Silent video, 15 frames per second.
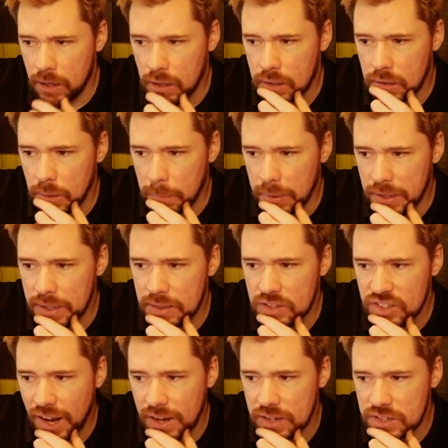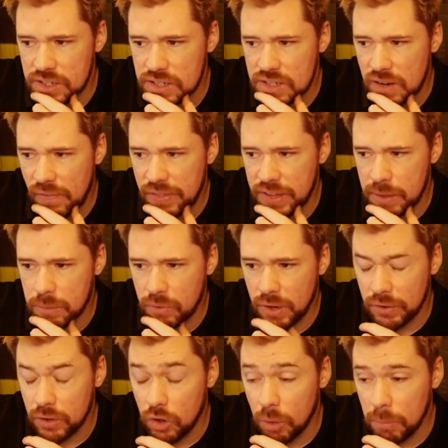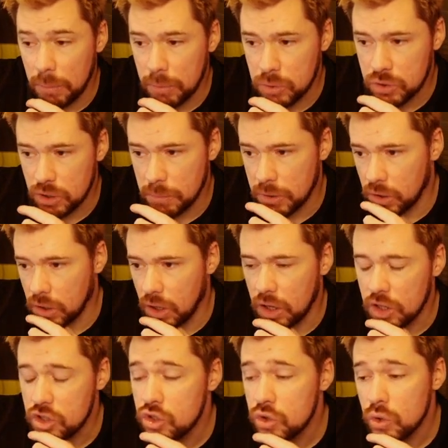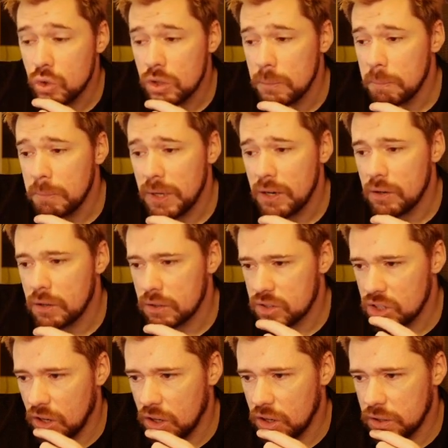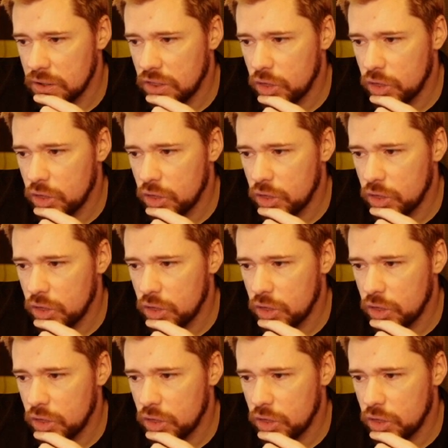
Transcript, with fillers: Complete the challenges themed around the CONMEBOL Sudamericana Sudamer to earn